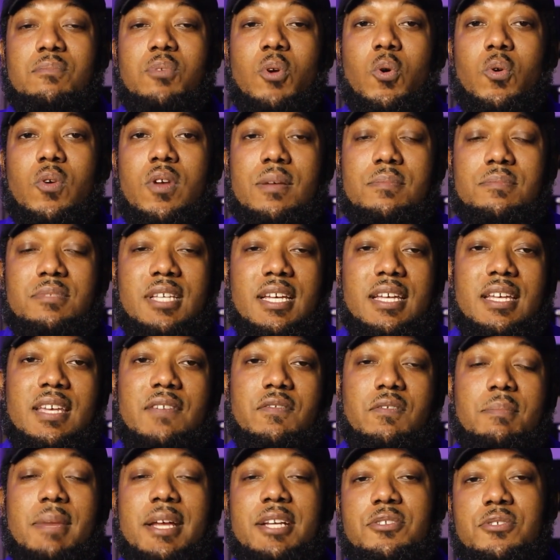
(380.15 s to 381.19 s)
programs, like
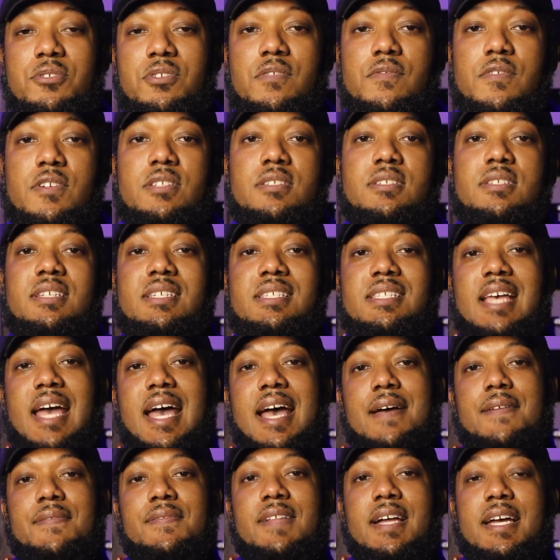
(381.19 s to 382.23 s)
even major universities
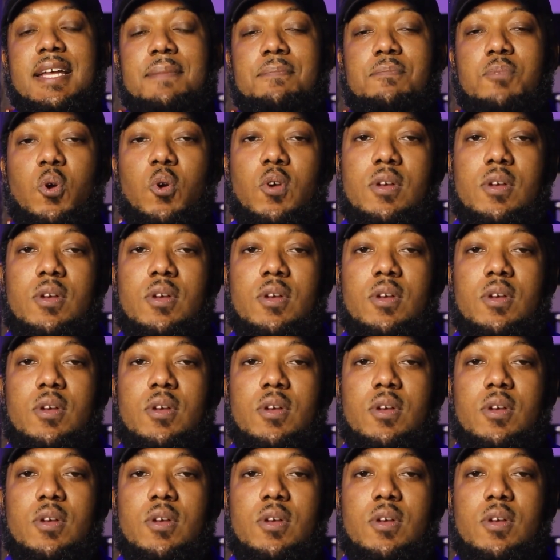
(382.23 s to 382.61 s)
have like